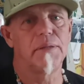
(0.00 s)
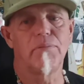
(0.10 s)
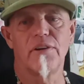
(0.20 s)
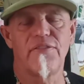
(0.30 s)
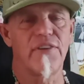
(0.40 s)

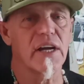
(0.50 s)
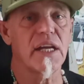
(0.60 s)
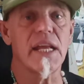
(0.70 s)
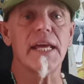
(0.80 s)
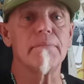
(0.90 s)
people are
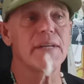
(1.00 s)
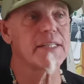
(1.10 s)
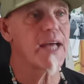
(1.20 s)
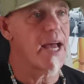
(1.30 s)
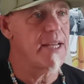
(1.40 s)
fucking
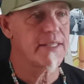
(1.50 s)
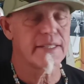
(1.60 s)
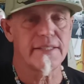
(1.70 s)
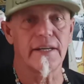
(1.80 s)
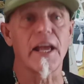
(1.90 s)

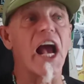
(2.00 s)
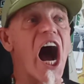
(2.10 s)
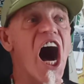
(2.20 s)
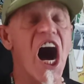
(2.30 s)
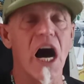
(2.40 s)
hypnotized. They're
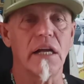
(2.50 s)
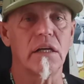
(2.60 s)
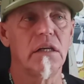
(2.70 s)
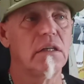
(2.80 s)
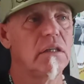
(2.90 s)
gone.
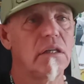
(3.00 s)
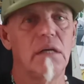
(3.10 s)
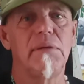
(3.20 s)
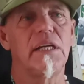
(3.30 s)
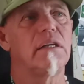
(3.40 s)

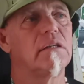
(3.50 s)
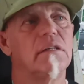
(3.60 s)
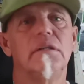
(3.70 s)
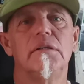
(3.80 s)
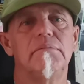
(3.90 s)
I mean,
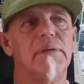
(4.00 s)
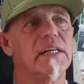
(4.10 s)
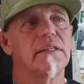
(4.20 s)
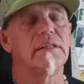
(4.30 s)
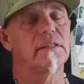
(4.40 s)

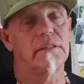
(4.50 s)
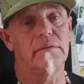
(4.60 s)
but